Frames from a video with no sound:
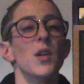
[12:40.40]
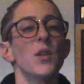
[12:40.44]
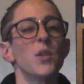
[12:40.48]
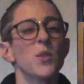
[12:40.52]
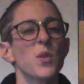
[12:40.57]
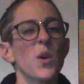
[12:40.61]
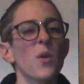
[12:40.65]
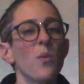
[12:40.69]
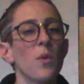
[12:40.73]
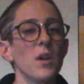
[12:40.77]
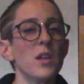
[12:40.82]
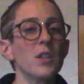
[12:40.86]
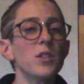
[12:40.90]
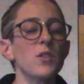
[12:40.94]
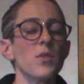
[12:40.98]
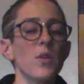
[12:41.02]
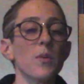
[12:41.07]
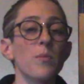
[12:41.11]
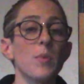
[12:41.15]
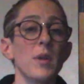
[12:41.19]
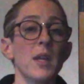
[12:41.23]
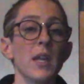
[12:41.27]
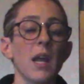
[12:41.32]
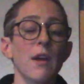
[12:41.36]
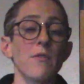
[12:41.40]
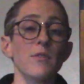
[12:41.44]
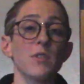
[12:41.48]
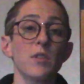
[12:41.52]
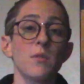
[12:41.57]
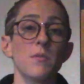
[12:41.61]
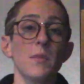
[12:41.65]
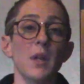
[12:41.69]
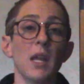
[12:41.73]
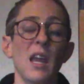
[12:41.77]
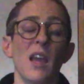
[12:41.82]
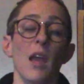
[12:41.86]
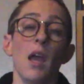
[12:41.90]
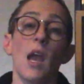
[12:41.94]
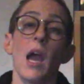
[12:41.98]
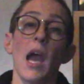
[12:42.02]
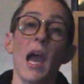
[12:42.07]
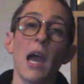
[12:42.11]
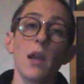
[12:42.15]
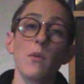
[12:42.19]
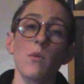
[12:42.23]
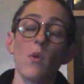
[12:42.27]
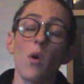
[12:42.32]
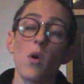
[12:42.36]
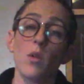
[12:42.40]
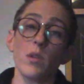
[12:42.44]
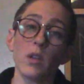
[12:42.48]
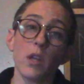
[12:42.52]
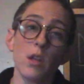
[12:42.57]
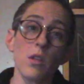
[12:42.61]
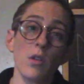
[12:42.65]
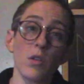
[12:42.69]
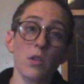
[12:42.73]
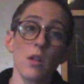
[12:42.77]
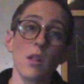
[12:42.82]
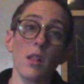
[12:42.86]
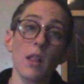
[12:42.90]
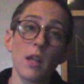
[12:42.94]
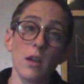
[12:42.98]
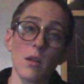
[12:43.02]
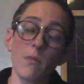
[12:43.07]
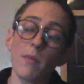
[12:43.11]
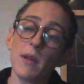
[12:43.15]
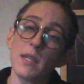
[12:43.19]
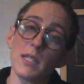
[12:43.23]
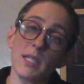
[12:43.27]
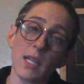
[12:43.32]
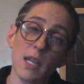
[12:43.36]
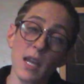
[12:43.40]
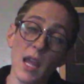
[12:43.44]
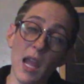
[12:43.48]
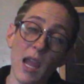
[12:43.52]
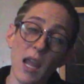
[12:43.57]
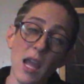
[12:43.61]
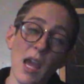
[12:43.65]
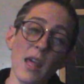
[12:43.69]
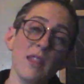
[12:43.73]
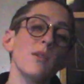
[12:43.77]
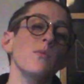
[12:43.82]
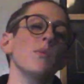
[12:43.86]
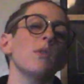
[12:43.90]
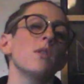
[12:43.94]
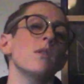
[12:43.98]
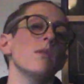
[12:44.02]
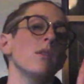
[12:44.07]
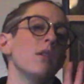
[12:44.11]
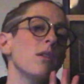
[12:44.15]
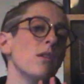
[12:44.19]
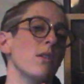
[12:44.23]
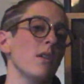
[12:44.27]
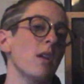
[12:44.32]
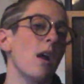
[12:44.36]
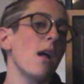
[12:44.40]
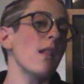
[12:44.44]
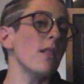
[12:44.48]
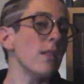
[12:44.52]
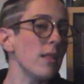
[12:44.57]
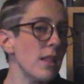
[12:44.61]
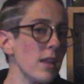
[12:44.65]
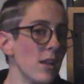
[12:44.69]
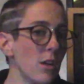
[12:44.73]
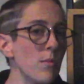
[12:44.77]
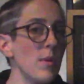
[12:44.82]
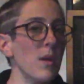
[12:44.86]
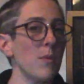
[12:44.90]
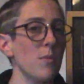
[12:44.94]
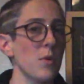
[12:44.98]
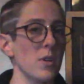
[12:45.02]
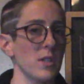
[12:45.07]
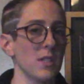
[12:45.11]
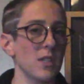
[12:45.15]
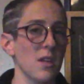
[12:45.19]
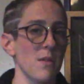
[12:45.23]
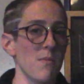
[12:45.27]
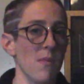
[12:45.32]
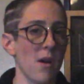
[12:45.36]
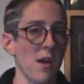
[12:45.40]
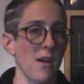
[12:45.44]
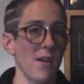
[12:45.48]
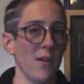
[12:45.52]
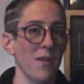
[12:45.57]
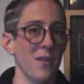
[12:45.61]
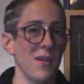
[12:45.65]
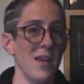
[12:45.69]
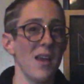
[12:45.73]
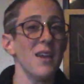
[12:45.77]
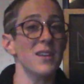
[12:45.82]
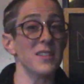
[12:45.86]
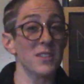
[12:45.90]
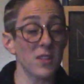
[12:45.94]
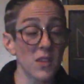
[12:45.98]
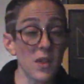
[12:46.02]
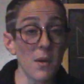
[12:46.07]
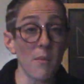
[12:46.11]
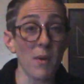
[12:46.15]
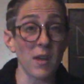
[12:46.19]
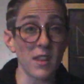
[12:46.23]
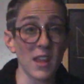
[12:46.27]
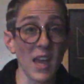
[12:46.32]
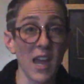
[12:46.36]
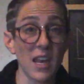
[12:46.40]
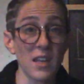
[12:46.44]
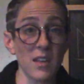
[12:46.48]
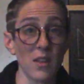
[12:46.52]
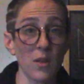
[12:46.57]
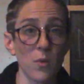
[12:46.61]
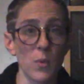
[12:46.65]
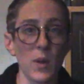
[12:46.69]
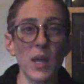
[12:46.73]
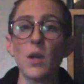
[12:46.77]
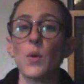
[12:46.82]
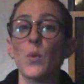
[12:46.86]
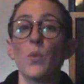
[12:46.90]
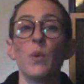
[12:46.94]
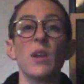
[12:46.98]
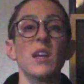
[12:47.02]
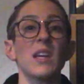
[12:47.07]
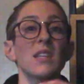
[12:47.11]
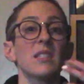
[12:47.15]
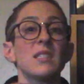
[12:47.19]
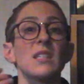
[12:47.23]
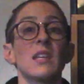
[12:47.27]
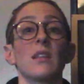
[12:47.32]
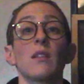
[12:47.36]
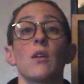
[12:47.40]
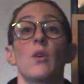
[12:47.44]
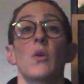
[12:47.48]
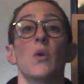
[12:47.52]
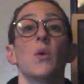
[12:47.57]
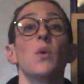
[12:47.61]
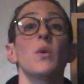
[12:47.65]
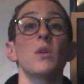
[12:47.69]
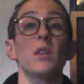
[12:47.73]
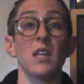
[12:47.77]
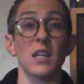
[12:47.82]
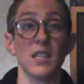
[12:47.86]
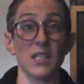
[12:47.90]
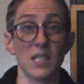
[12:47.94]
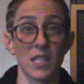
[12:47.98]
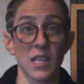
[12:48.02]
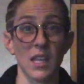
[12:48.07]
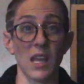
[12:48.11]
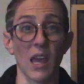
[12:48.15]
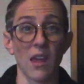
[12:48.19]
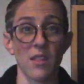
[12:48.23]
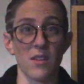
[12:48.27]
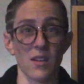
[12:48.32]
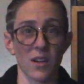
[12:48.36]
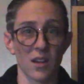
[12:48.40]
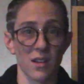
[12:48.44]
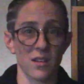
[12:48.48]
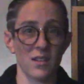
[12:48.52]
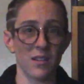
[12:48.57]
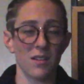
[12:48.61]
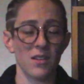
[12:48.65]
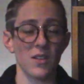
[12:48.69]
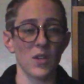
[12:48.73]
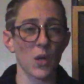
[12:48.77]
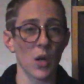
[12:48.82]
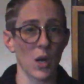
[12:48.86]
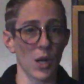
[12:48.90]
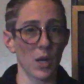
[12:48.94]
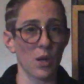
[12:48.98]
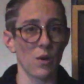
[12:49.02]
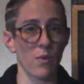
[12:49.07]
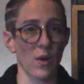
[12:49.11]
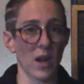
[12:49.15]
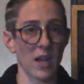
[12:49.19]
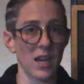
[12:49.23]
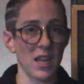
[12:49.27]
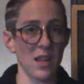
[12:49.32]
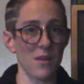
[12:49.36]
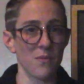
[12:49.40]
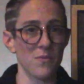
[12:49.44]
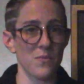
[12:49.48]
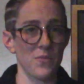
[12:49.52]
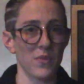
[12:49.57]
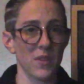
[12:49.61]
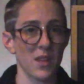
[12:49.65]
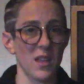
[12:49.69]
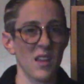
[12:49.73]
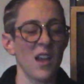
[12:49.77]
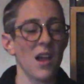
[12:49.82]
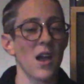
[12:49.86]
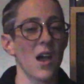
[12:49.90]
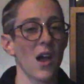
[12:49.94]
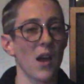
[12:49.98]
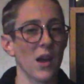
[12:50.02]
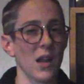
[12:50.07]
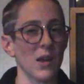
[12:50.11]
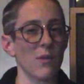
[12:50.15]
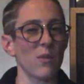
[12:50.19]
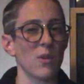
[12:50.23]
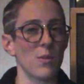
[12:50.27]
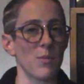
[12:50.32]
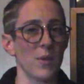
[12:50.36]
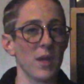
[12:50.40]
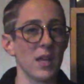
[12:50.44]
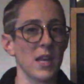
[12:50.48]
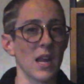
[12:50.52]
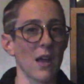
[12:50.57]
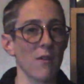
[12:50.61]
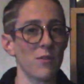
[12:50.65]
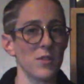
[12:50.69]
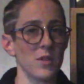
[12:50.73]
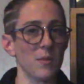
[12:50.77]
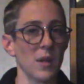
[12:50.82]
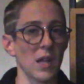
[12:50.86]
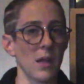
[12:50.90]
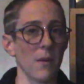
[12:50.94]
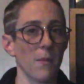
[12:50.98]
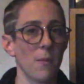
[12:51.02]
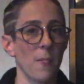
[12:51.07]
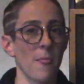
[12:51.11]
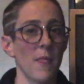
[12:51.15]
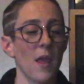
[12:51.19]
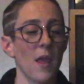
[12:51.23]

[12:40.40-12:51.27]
So I want you to repeat after me. And we'll only learn a little bit today, and then we'll learn a little bit more tomorrow, so that by the end of the week, we can sing the whole thing together. Are you ready? All right, repeat after me.